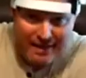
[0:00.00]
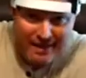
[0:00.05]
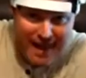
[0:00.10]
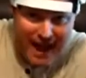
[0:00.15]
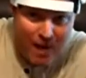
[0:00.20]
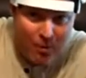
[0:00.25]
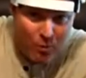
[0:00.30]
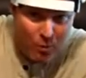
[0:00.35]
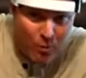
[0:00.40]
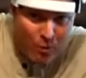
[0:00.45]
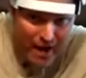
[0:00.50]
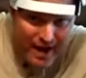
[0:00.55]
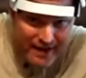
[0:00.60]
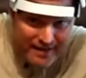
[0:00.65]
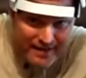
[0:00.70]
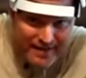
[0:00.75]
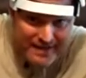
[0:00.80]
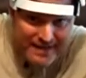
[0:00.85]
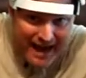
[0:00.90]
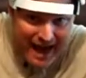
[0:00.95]
and that
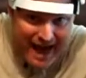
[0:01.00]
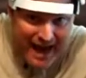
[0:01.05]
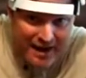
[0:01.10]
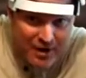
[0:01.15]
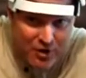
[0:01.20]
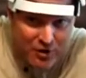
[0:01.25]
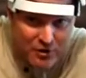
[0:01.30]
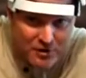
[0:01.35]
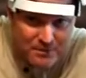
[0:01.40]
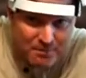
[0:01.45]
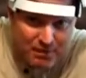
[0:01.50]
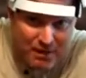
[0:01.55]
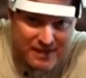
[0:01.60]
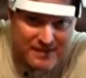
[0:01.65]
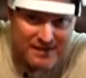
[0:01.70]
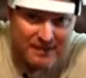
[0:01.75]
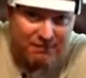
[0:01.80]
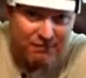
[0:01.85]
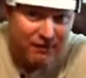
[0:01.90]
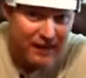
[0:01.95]
weight of the diodes
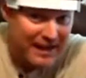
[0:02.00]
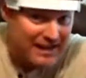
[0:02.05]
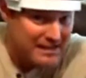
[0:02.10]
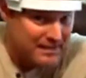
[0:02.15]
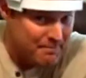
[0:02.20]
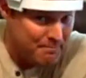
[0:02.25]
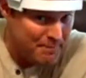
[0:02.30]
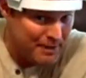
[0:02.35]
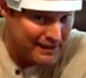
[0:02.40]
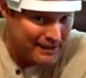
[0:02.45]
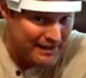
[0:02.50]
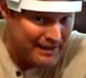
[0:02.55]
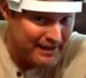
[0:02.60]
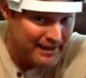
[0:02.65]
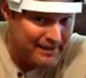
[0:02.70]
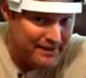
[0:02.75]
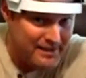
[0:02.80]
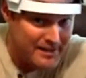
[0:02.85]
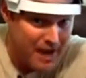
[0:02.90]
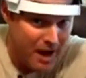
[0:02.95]
plus the
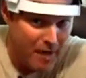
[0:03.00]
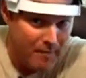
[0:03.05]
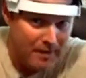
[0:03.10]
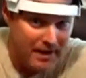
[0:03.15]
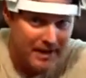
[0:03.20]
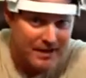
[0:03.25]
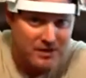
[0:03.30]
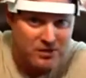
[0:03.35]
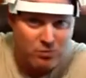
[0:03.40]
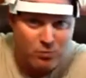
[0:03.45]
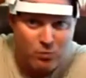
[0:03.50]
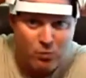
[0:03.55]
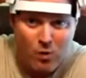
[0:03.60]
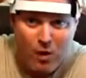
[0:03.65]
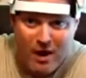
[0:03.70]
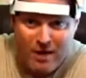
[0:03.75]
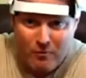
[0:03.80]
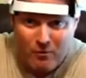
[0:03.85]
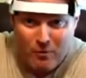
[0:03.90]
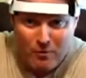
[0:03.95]
flexibility of this helmet is
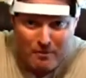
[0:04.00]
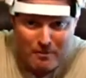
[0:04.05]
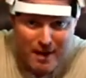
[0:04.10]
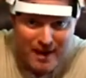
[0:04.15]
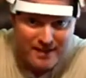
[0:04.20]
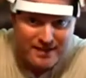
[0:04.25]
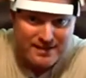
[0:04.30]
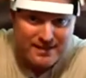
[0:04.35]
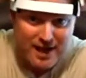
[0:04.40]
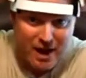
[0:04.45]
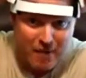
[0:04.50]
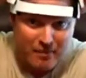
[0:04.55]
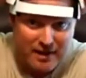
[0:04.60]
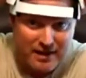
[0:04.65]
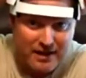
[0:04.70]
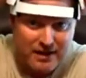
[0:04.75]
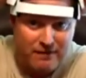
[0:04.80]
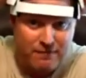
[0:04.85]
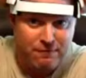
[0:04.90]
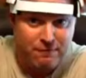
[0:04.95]
what will make this
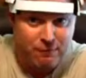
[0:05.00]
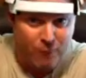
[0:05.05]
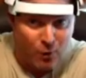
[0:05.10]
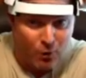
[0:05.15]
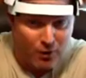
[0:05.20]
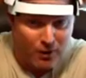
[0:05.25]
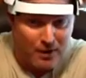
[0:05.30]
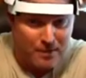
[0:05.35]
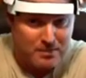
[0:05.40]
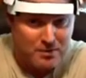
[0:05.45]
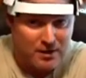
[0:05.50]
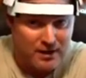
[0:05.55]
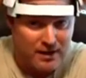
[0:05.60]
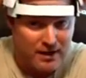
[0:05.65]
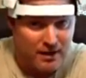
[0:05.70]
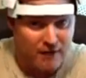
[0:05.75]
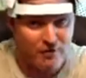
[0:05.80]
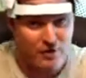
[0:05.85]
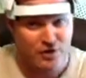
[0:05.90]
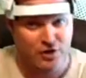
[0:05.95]
helmet conform
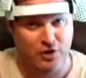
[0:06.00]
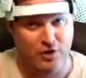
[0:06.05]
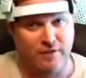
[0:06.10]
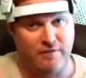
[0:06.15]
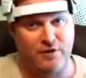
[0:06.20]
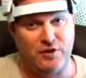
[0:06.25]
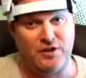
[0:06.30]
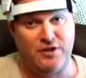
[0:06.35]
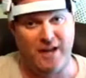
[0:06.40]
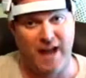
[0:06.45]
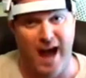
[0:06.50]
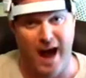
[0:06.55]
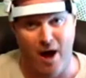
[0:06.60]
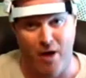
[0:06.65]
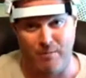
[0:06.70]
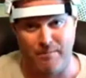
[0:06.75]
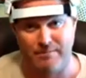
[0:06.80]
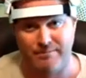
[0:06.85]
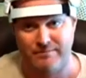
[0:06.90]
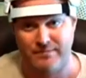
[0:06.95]
to the curvature of your
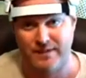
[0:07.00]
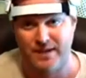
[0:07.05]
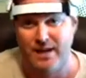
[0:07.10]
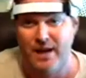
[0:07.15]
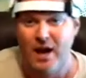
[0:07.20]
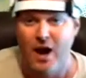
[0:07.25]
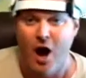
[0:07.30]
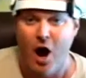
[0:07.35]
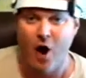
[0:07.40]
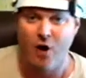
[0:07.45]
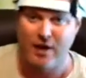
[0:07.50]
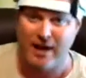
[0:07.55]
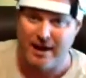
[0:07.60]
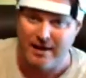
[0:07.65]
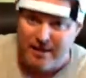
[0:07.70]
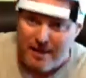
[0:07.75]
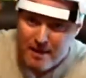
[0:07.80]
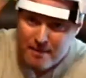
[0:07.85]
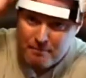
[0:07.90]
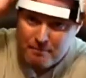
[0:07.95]
scalp.
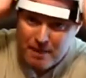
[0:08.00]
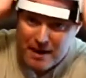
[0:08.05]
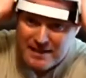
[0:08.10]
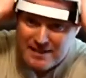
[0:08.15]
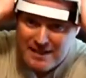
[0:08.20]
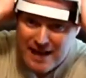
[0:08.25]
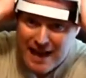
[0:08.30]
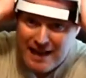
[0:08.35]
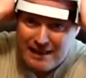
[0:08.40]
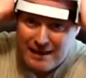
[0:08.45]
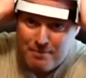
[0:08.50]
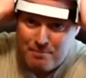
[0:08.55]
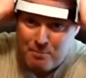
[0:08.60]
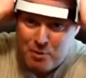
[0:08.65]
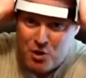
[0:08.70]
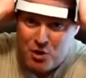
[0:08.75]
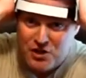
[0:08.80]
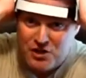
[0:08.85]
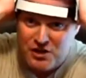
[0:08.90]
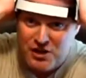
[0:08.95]
Okay, by
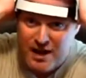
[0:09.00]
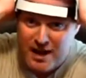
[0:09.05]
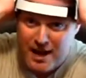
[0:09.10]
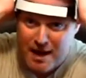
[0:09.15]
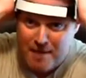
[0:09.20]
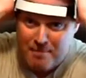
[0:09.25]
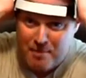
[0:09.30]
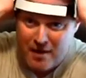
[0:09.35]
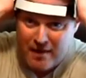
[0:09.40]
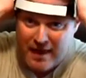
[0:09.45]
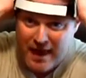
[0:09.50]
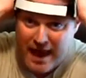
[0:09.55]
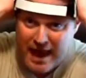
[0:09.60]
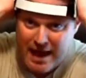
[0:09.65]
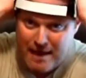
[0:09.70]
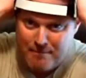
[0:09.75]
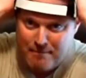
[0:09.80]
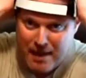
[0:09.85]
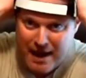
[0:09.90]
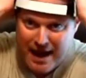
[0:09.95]
slightly pushing up on the
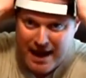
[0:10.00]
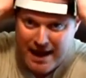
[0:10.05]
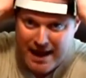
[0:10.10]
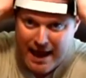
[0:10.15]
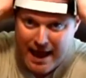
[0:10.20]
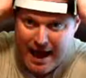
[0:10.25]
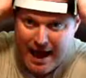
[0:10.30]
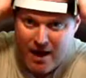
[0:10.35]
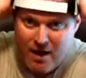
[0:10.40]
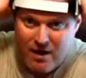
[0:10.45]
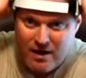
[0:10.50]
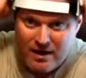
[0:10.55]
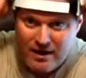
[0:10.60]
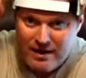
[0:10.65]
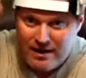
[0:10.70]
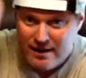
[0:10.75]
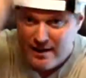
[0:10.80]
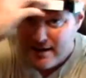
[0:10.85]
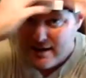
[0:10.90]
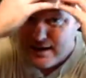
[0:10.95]
headband
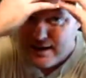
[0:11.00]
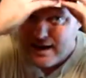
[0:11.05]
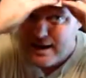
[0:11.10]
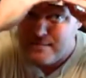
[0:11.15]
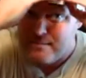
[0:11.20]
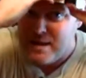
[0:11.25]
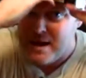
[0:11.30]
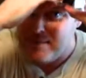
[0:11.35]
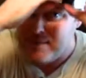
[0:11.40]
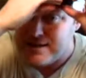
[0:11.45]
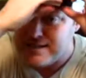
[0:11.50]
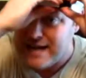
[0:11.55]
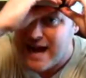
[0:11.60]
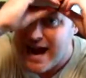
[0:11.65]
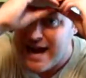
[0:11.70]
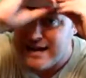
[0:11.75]
now, and maybe